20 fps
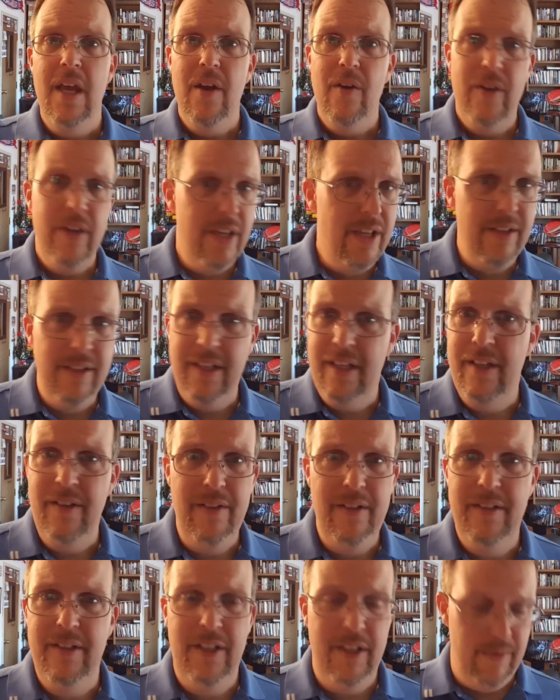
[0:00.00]
You
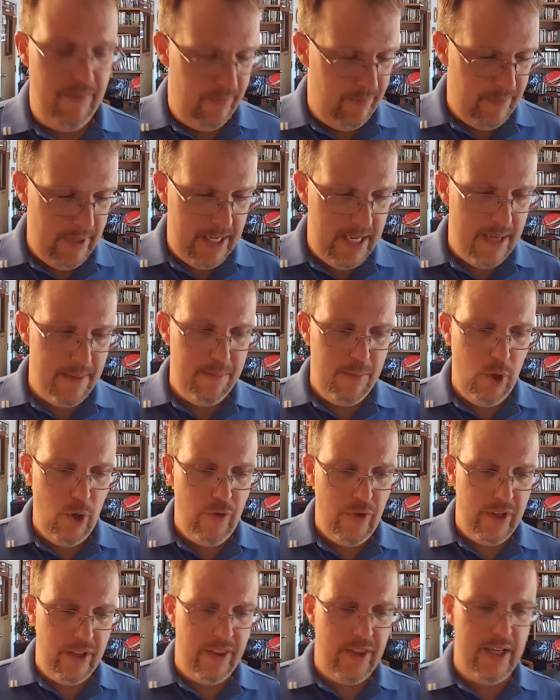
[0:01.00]
can begin
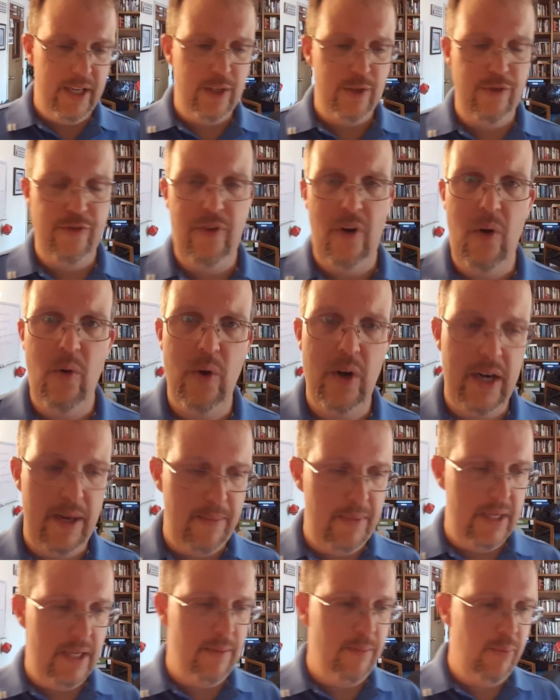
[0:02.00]
moving things forward
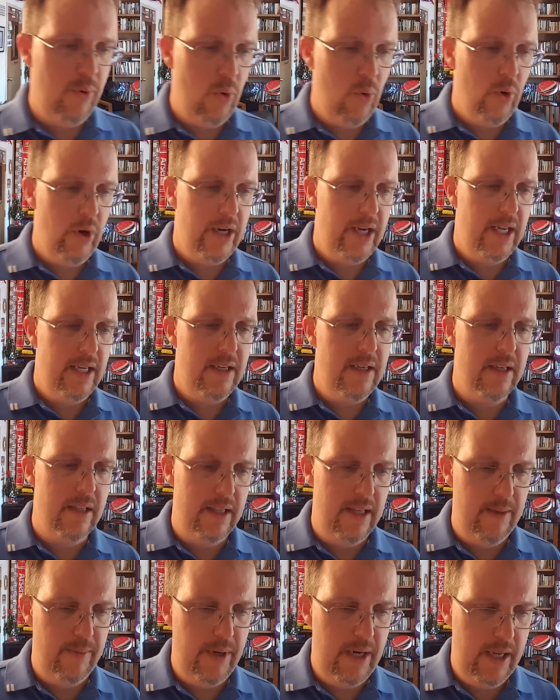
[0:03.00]
and begin pouring into
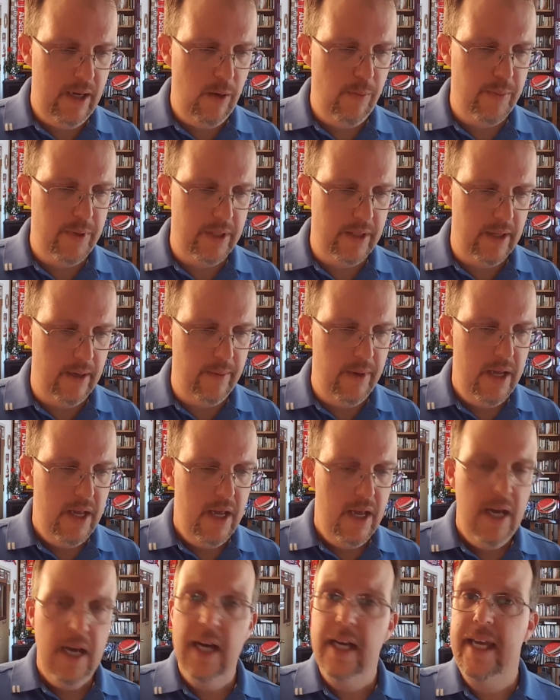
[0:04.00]
them and helping them.
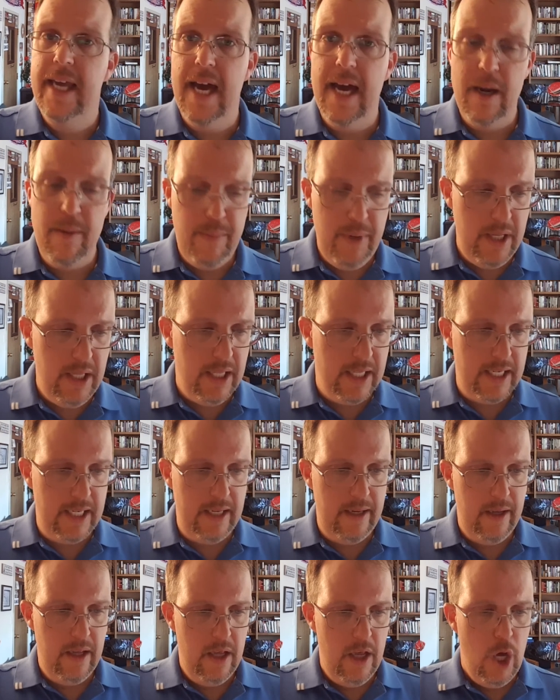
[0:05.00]

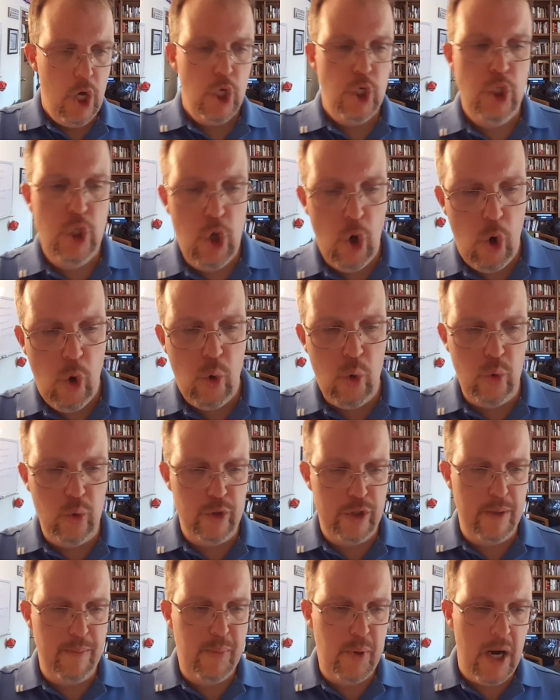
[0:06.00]
Accountability.
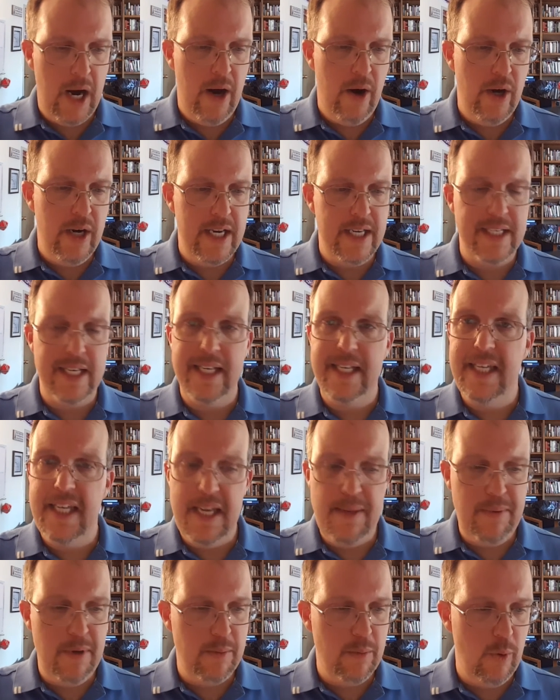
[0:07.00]
goals, priorities, and
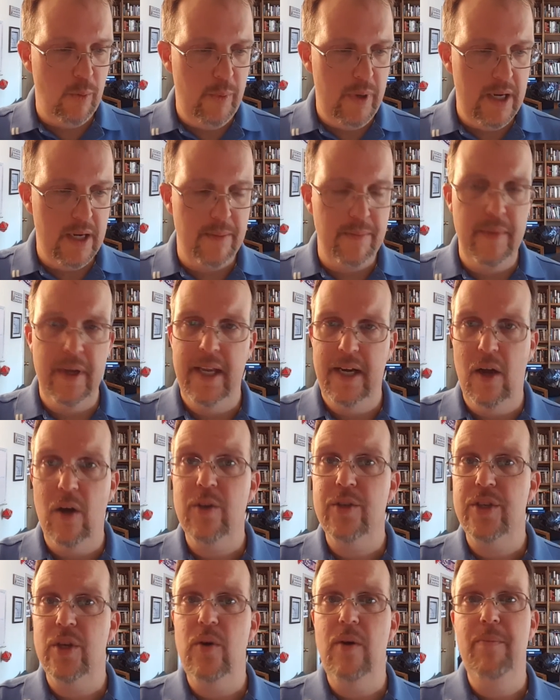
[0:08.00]
keeping momentum, and
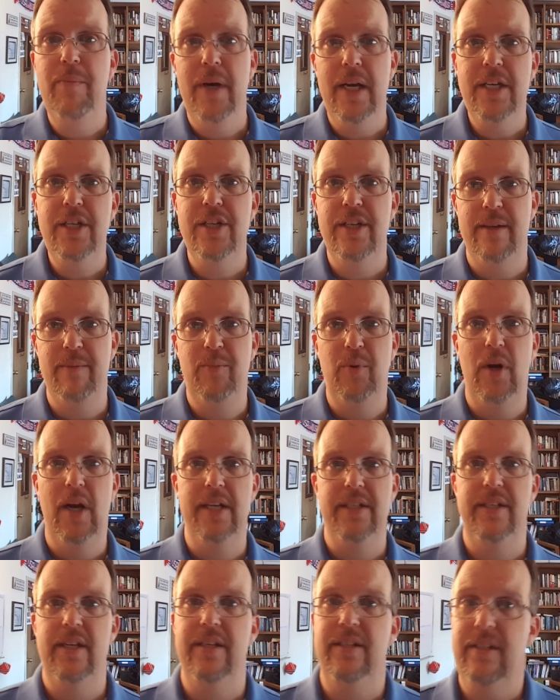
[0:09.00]
also a budgeting
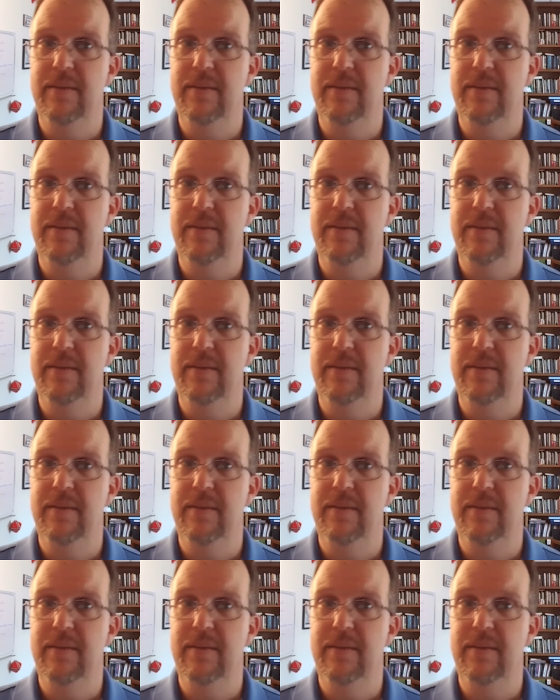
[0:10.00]
process.